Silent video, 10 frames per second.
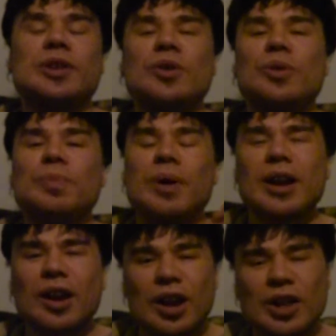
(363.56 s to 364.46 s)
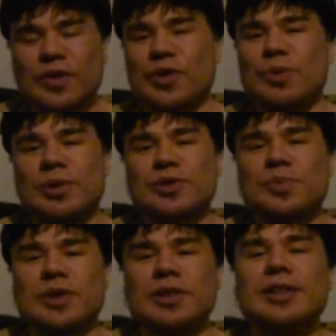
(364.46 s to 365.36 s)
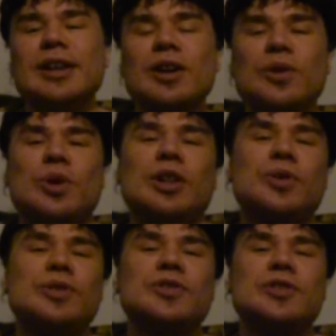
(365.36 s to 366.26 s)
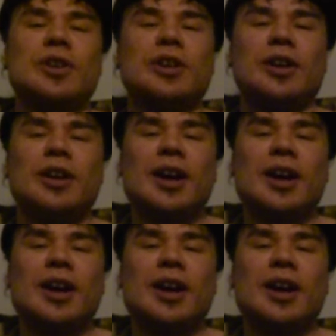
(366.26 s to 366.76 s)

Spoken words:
can occupy a lot of human space, and they are really concerned here.